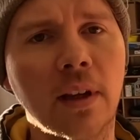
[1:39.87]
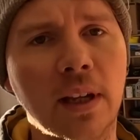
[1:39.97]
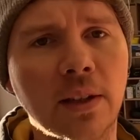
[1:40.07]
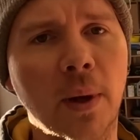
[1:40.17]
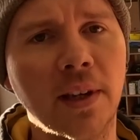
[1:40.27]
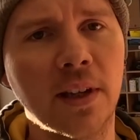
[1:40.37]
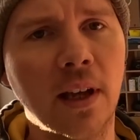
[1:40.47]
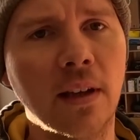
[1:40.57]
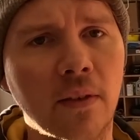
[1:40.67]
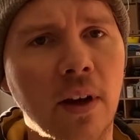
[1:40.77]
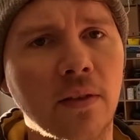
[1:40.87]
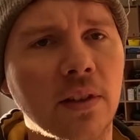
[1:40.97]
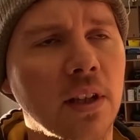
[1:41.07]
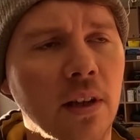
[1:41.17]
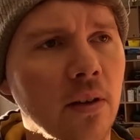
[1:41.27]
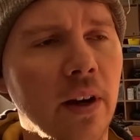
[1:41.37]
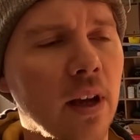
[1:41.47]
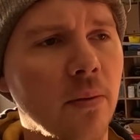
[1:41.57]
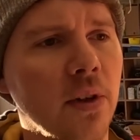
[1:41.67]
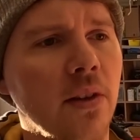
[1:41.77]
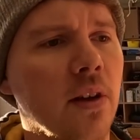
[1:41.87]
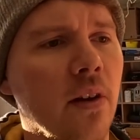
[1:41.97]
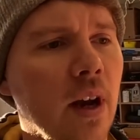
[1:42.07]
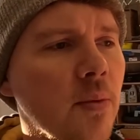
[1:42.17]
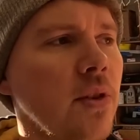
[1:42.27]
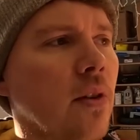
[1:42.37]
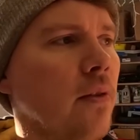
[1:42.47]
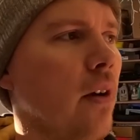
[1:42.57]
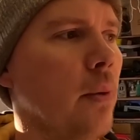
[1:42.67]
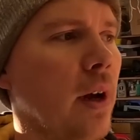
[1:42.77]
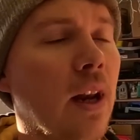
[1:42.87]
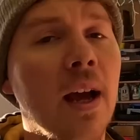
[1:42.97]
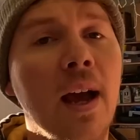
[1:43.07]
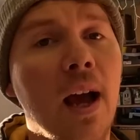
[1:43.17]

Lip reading: It's Wednesday, if I haven't said that already. I'm so sorry. I'm still not very well.